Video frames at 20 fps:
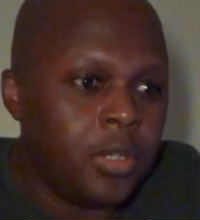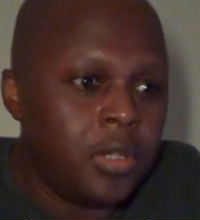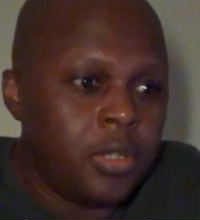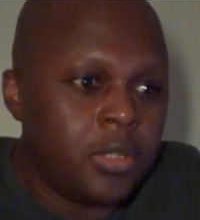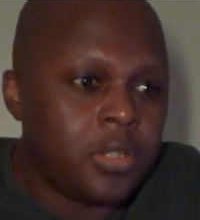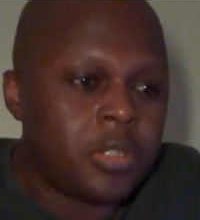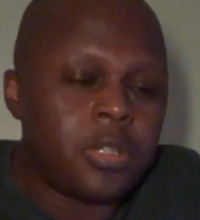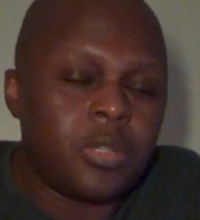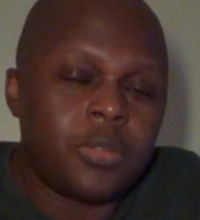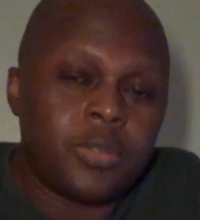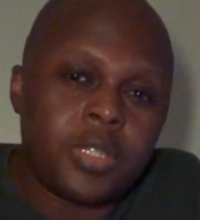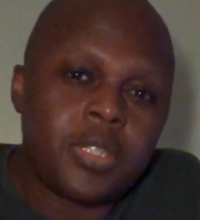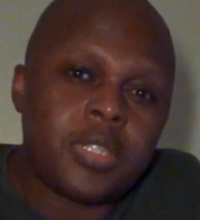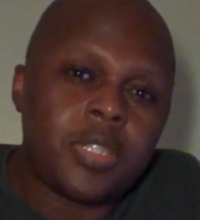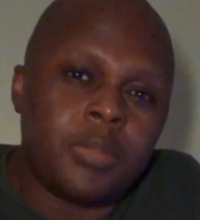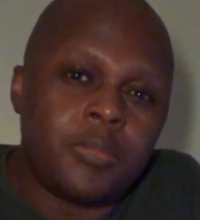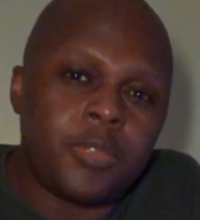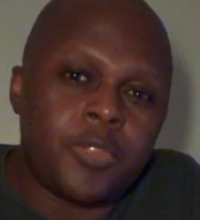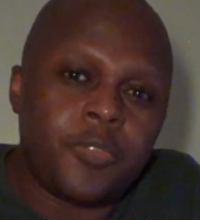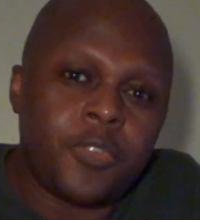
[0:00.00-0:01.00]
So this
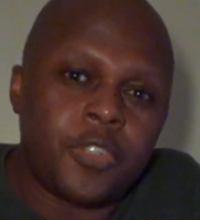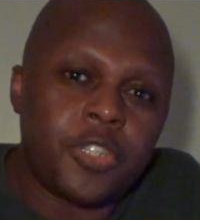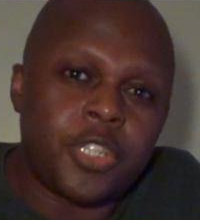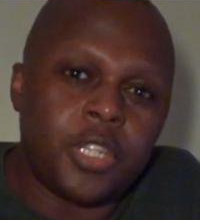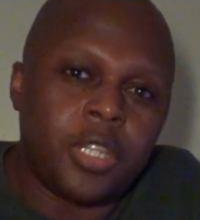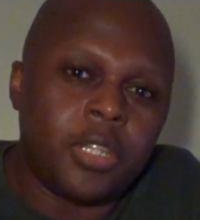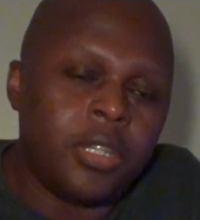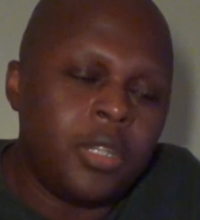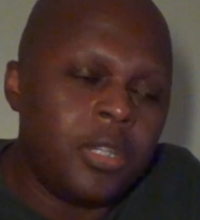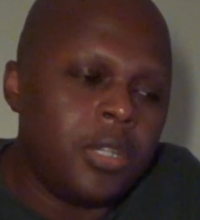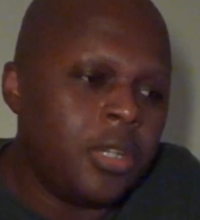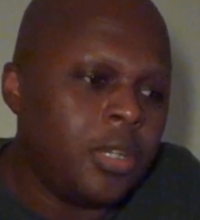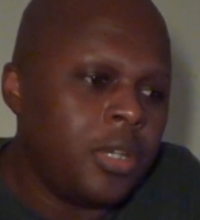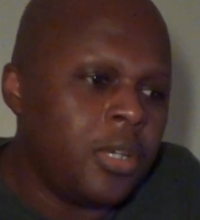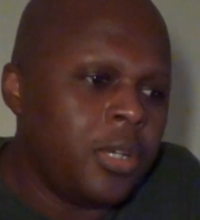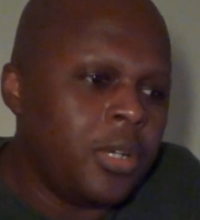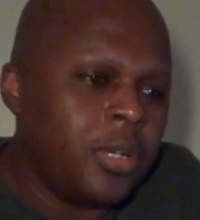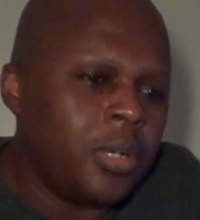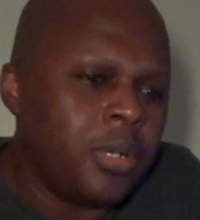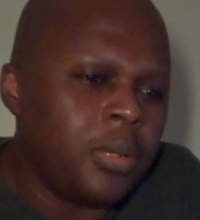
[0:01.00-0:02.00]
seems fishy.
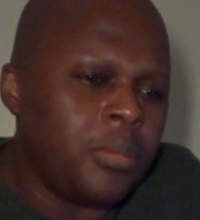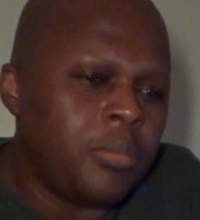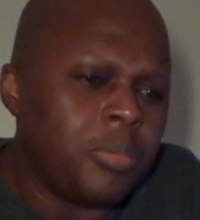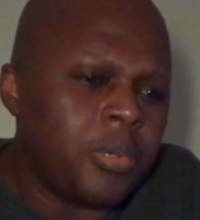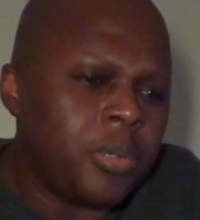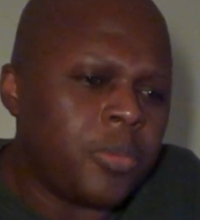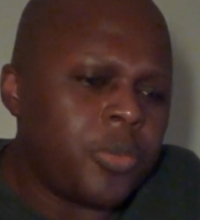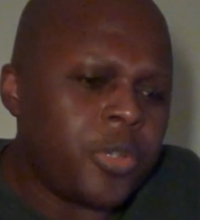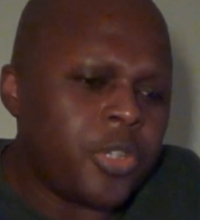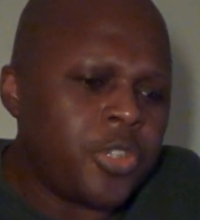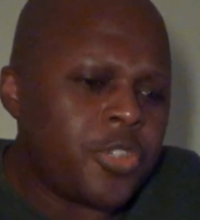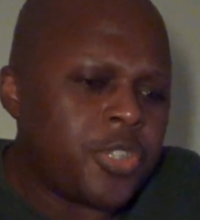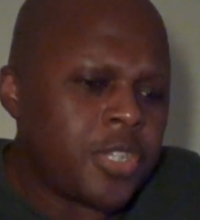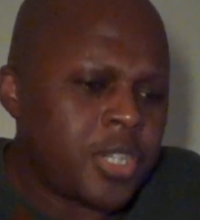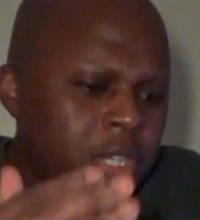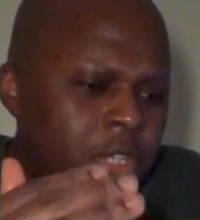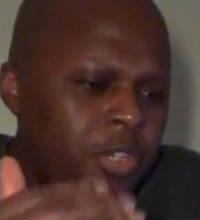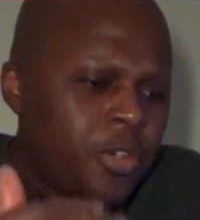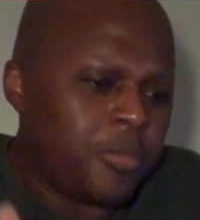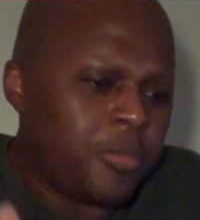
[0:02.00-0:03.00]
But when you see your